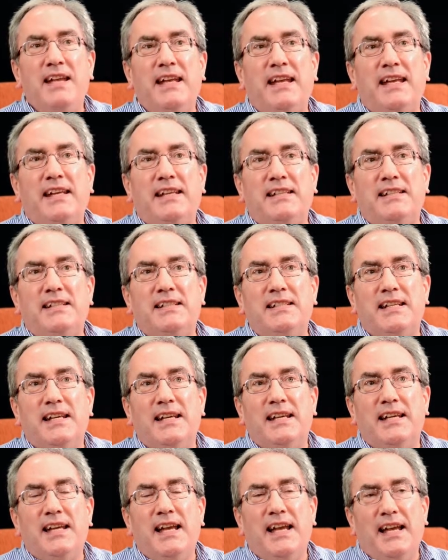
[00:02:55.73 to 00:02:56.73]
And
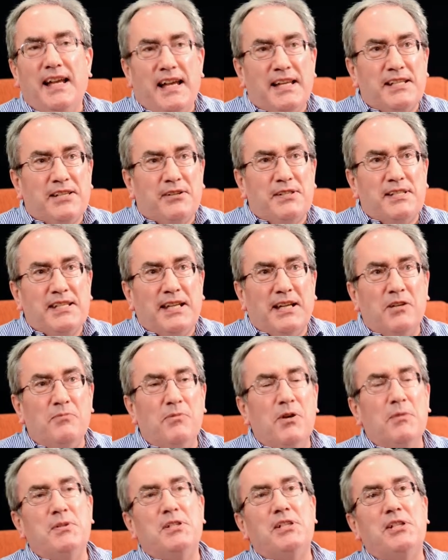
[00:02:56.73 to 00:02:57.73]
as I was saying a
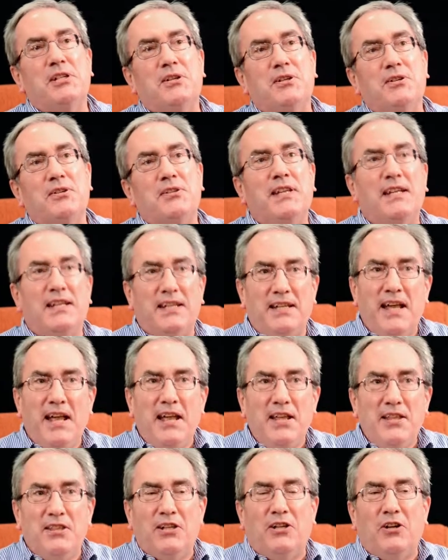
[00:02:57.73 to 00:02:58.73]
moment ago, the
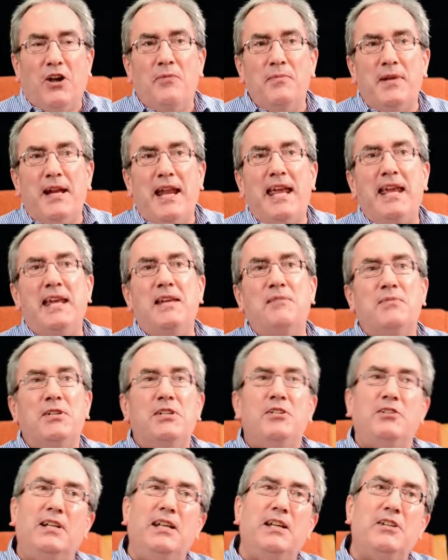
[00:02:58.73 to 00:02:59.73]
common aim
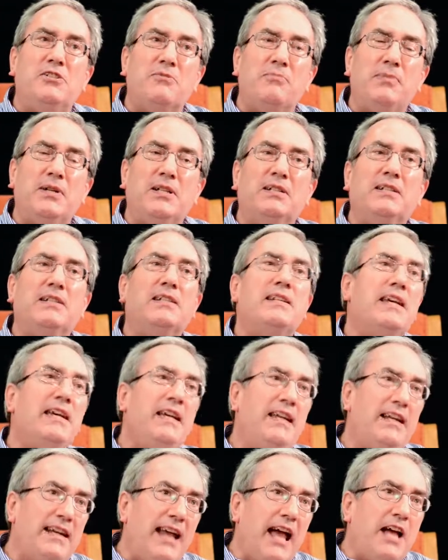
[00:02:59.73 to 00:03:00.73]
is really to build
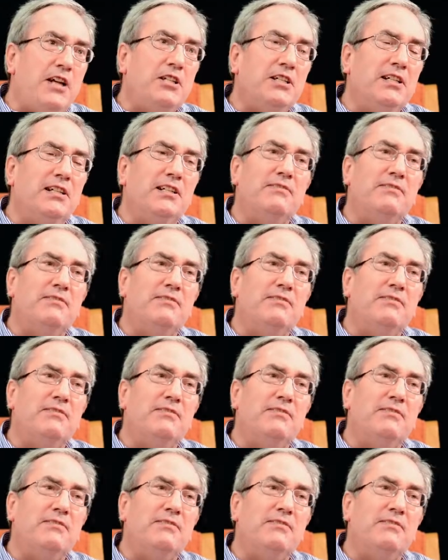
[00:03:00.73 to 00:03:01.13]
national